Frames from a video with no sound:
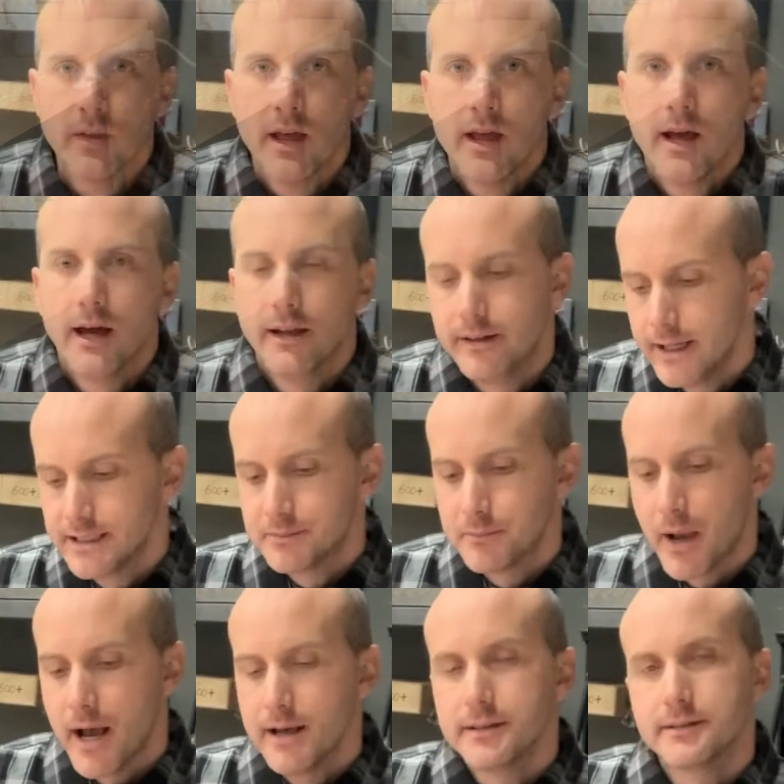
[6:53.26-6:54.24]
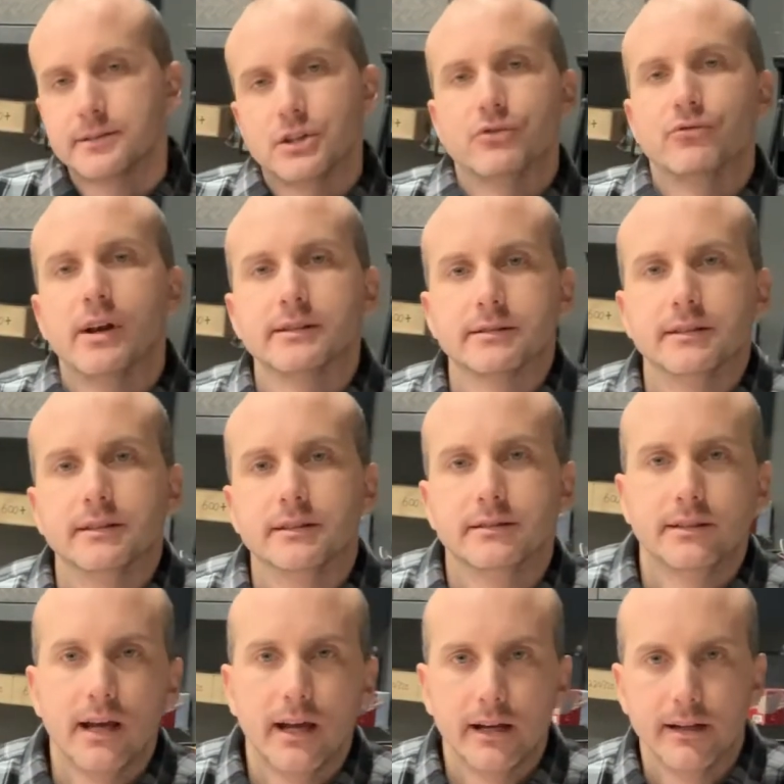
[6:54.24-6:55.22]
A day has passed, our resin is
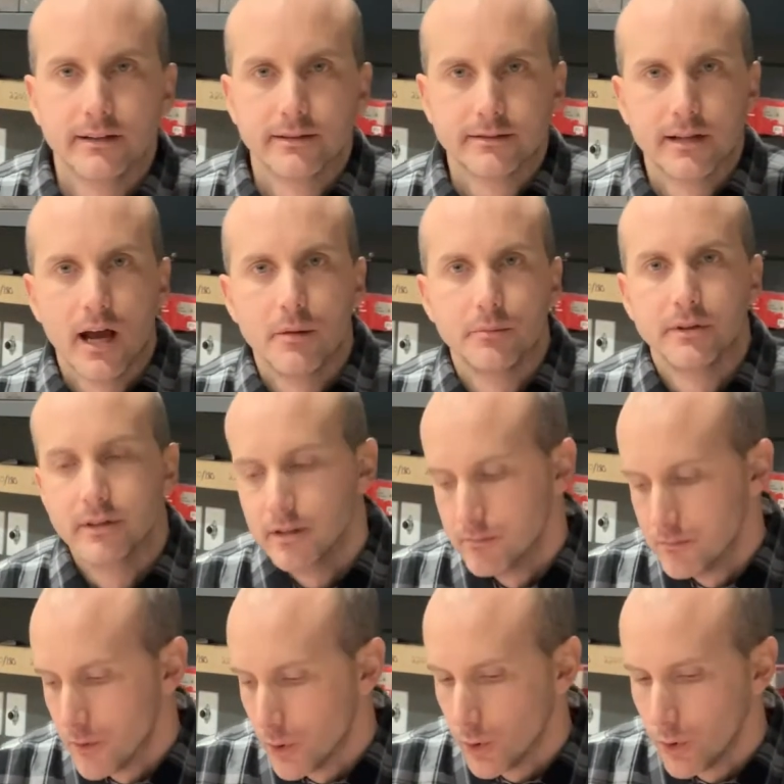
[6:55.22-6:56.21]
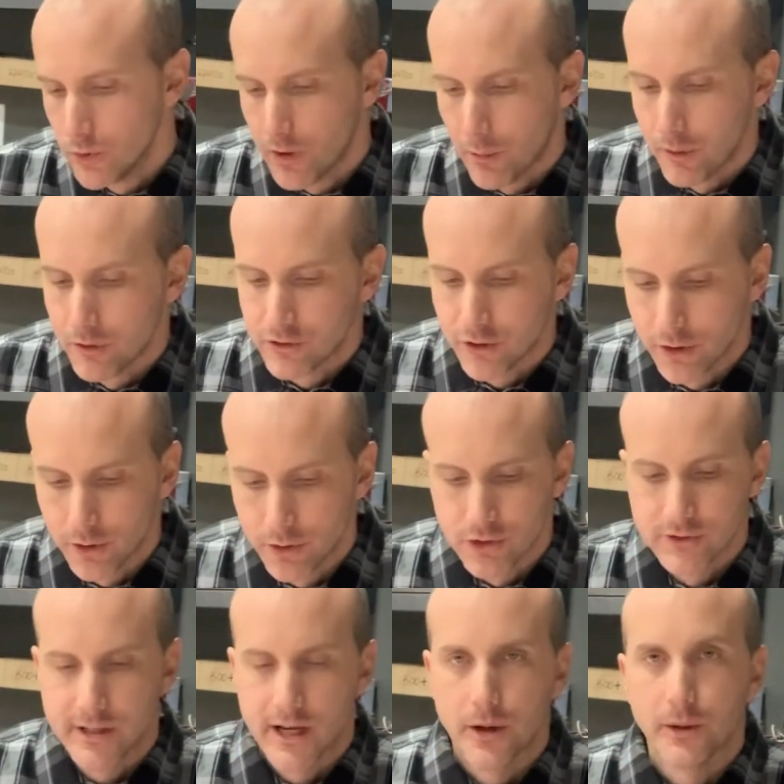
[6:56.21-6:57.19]
set, and it's time to demold. I'm going to show you
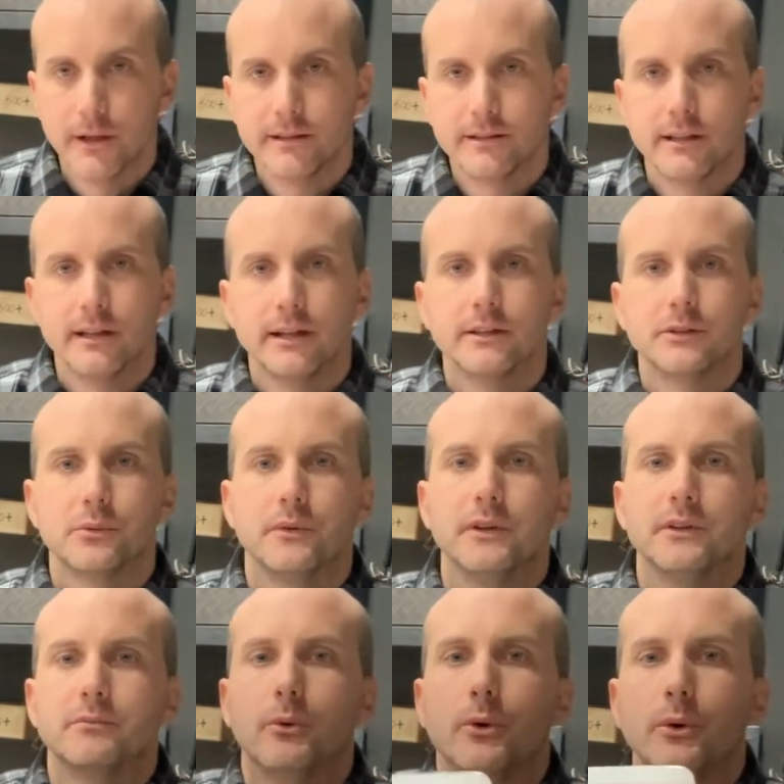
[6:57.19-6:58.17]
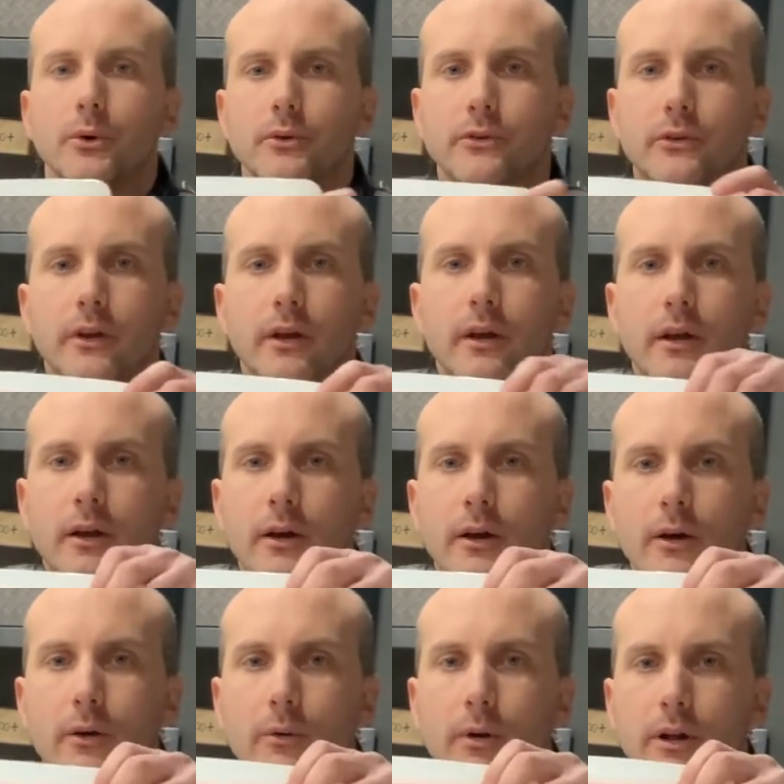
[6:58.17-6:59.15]
just how easy it is with these molds.
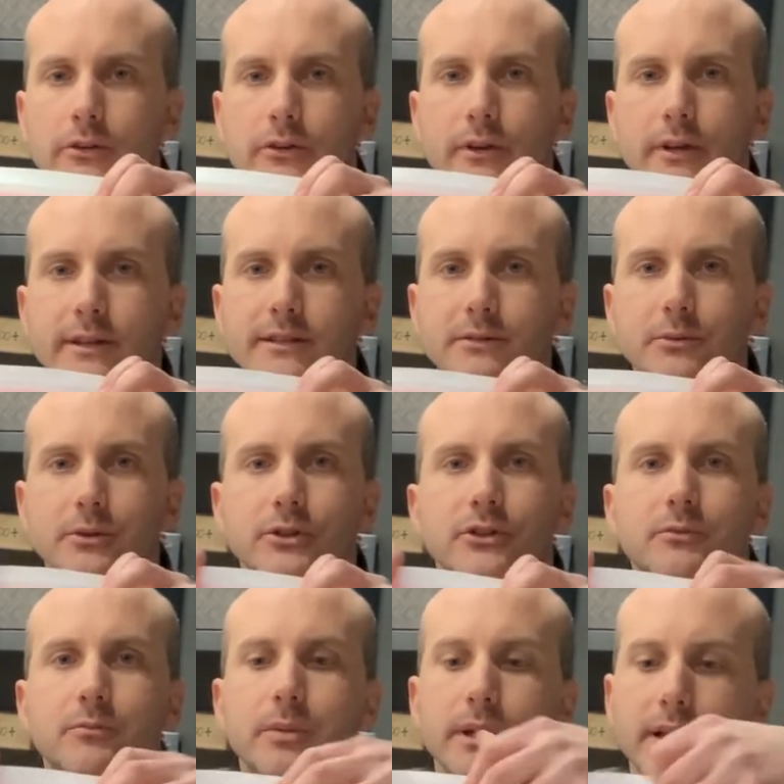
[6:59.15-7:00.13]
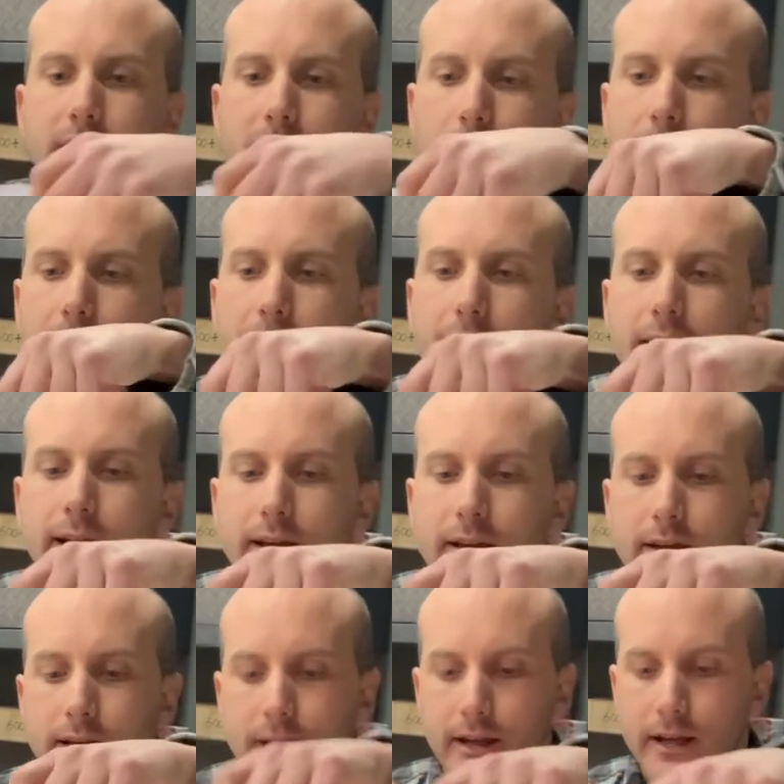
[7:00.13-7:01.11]
Watch this, we just peel it back,
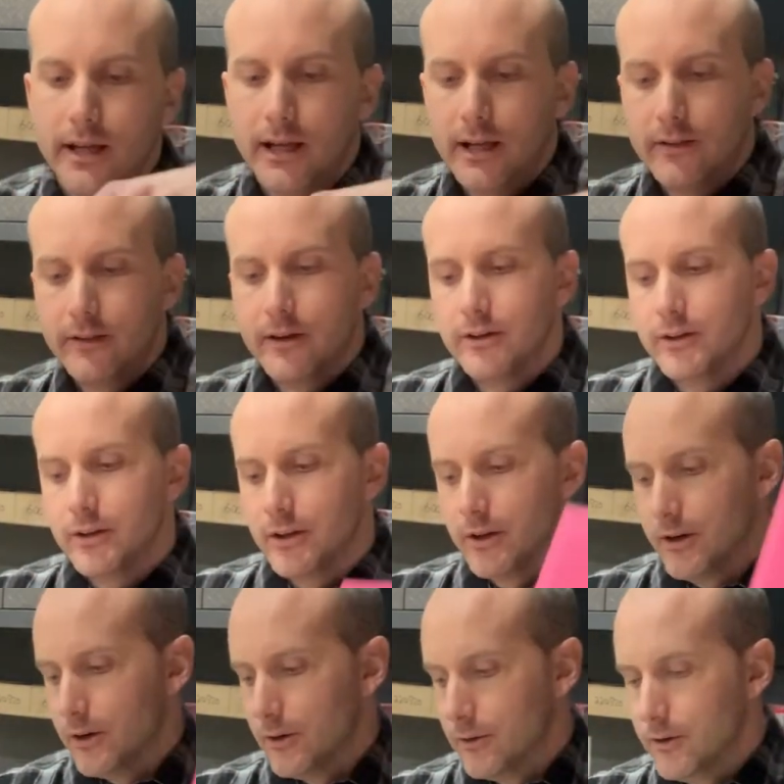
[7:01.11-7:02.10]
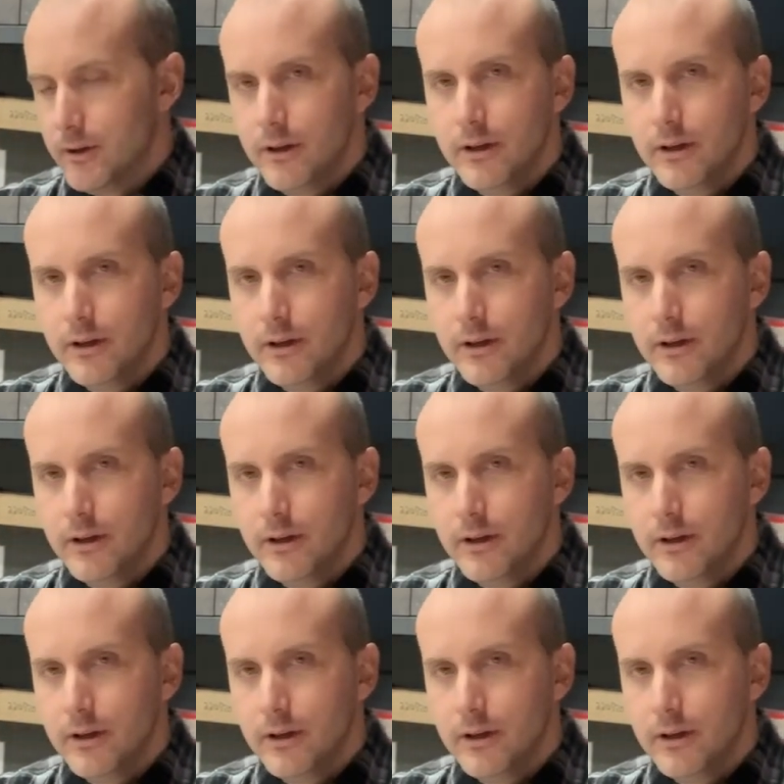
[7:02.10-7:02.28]
and there you go.